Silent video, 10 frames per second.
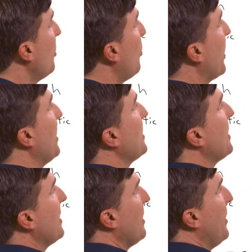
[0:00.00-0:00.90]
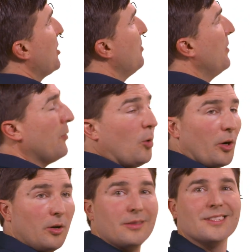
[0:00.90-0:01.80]
Whereas, as I mentioned
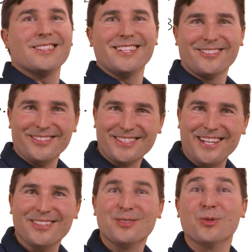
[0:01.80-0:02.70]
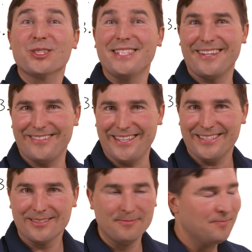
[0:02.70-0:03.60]
before, the cylindrical cell is more
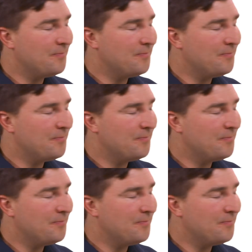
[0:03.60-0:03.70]
standardized.